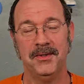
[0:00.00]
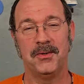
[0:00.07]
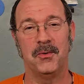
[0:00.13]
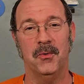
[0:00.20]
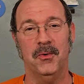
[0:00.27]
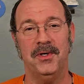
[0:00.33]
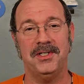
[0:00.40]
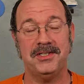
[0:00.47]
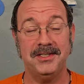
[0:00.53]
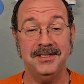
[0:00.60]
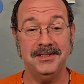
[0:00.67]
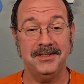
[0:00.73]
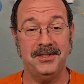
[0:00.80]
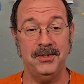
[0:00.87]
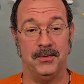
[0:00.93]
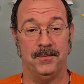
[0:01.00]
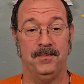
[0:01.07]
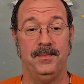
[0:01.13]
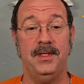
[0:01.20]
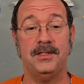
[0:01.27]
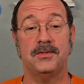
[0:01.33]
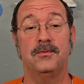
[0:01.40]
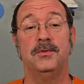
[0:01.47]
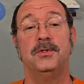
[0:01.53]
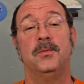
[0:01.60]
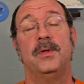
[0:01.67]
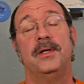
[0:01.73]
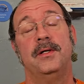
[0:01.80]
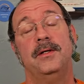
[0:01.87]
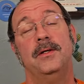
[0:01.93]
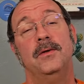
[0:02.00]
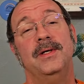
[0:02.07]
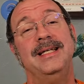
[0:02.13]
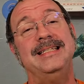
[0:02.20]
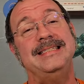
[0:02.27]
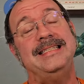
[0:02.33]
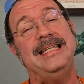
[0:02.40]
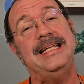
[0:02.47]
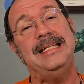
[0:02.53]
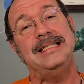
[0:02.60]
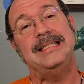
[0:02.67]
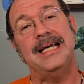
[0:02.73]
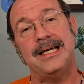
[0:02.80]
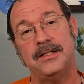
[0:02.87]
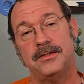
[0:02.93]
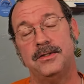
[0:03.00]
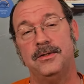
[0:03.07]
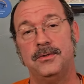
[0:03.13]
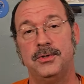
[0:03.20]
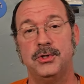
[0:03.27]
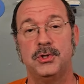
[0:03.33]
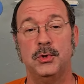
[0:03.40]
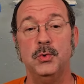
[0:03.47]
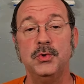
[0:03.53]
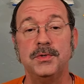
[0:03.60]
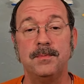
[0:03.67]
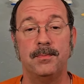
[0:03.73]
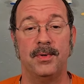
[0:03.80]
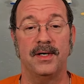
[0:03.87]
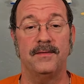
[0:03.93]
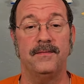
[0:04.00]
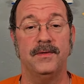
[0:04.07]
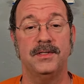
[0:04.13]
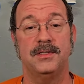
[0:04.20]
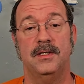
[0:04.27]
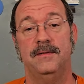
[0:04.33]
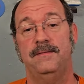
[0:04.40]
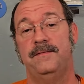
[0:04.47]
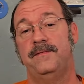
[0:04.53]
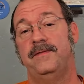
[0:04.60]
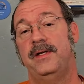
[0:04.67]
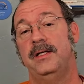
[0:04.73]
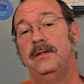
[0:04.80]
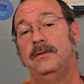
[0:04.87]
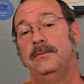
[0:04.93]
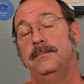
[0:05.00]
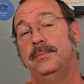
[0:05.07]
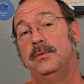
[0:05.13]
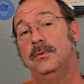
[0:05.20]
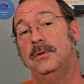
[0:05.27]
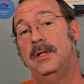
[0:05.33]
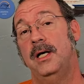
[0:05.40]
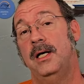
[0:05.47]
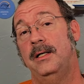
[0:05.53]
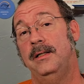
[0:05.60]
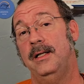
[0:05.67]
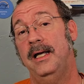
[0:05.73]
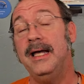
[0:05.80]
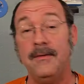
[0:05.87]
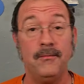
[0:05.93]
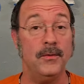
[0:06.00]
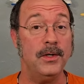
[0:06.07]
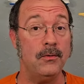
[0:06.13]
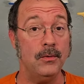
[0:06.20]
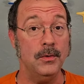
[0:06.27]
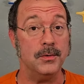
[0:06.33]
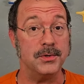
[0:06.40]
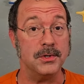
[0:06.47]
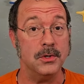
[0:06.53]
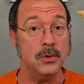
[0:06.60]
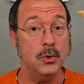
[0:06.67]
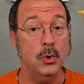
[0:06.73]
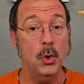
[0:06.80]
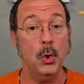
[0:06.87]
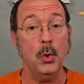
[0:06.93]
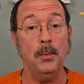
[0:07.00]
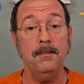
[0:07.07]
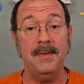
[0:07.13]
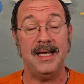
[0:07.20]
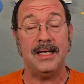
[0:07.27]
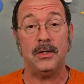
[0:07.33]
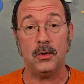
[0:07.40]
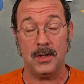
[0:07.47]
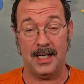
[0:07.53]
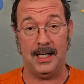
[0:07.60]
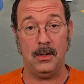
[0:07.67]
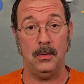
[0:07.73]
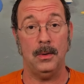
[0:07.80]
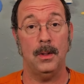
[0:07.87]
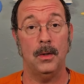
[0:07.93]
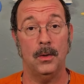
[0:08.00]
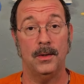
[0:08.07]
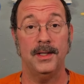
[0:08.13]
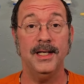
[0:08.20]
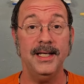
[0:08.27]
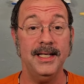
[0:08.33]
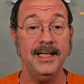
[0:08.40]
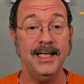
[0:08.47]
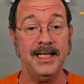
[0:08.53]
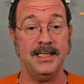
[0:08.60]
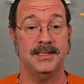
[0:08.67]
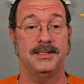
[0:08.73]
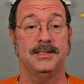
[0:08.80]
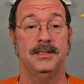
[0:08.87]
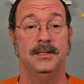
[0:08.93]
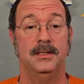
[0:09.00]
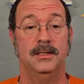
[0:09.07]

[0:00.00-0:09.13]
Question two. This cruiser wanted to know, is the Dr. Seuss breakfast available on every cruise, no matter how long it is?